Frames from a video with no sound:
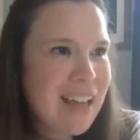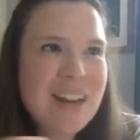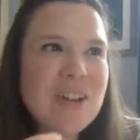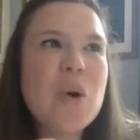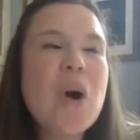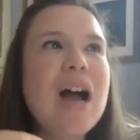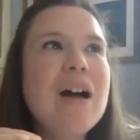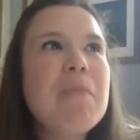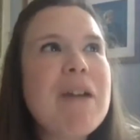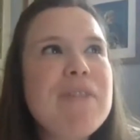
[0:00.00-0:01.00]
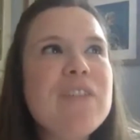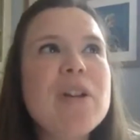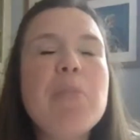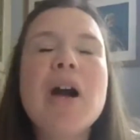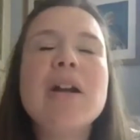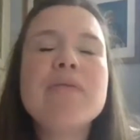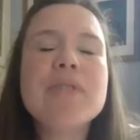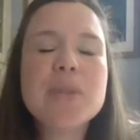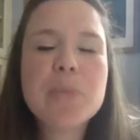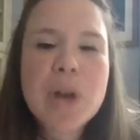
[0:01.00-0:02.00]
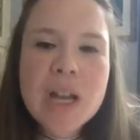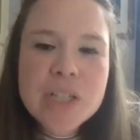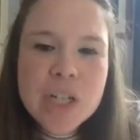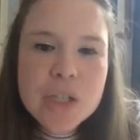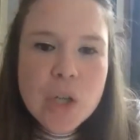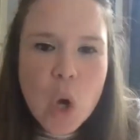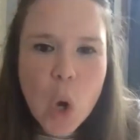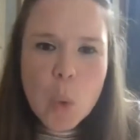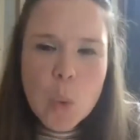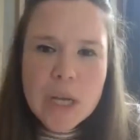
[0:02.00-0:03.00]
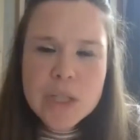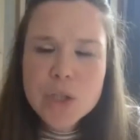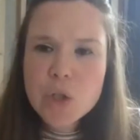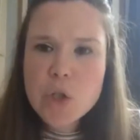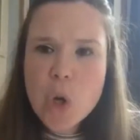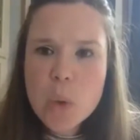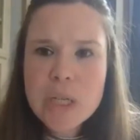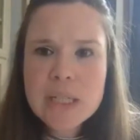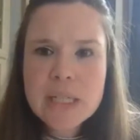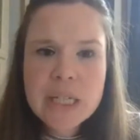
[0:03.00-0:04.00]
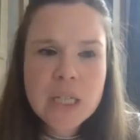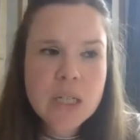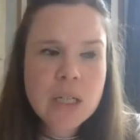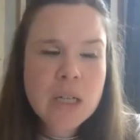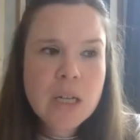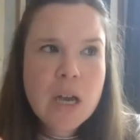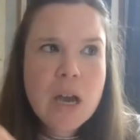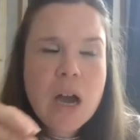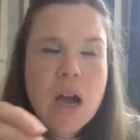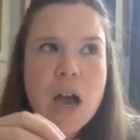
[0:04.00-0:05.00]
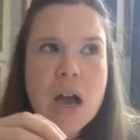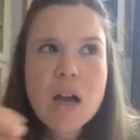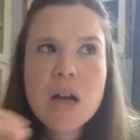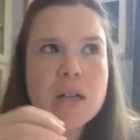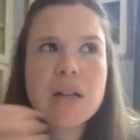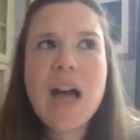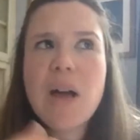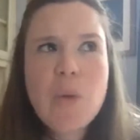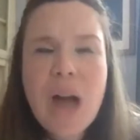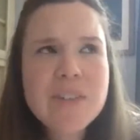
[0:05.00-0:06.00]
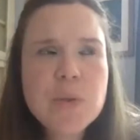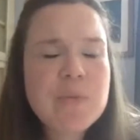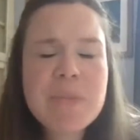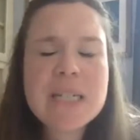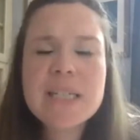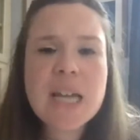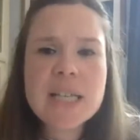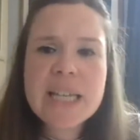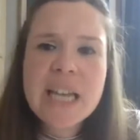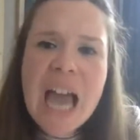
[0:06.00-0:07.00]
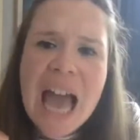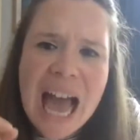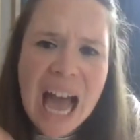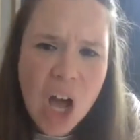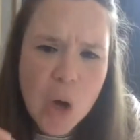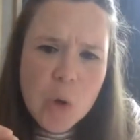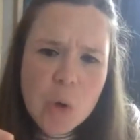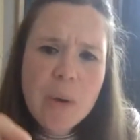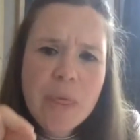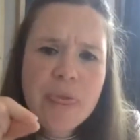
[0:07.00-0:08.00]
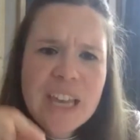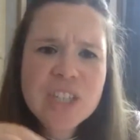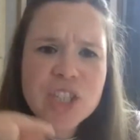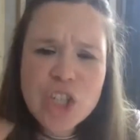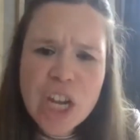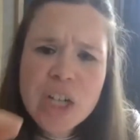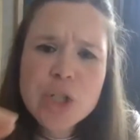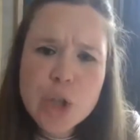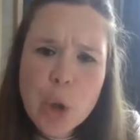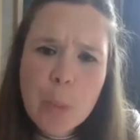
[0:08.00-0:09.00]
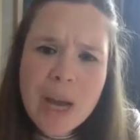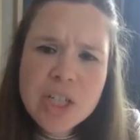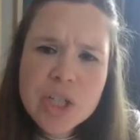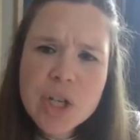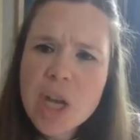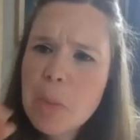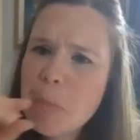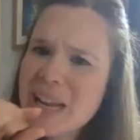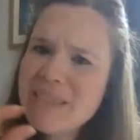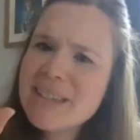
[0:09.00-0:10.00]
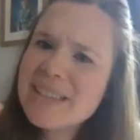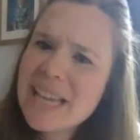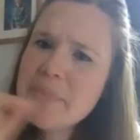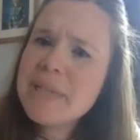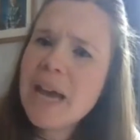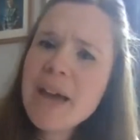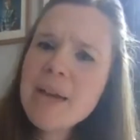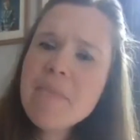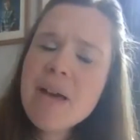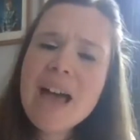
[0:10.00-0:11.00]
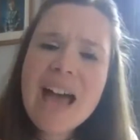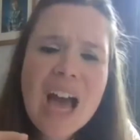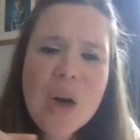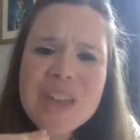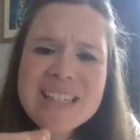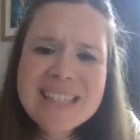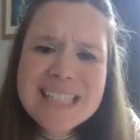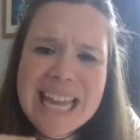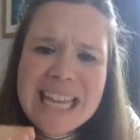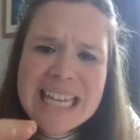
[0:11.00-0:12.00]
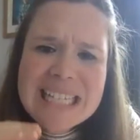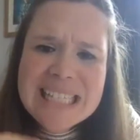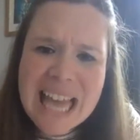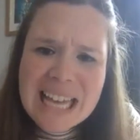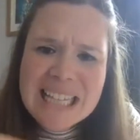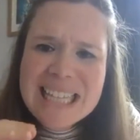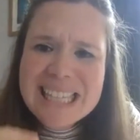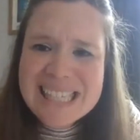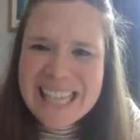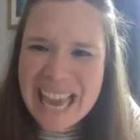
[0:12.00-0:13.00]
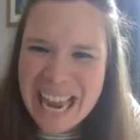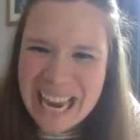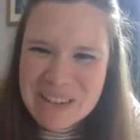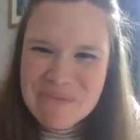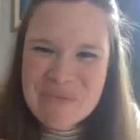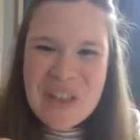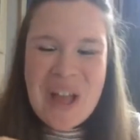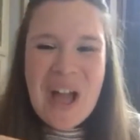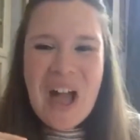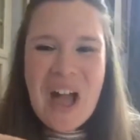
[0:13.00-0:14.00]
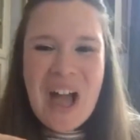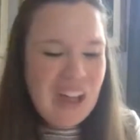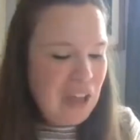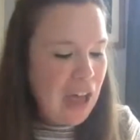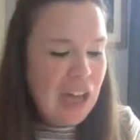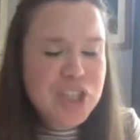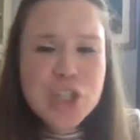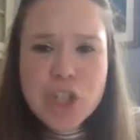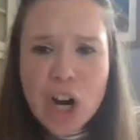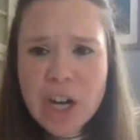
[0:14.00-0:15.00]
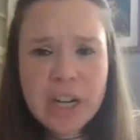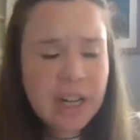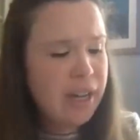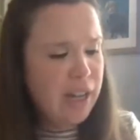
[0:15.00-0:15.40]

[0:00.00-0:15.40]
I don't know, my favorite part of this project was noticing, as we've been discussing, how things change so much, but at the same time, how they stay exactly the same. A stark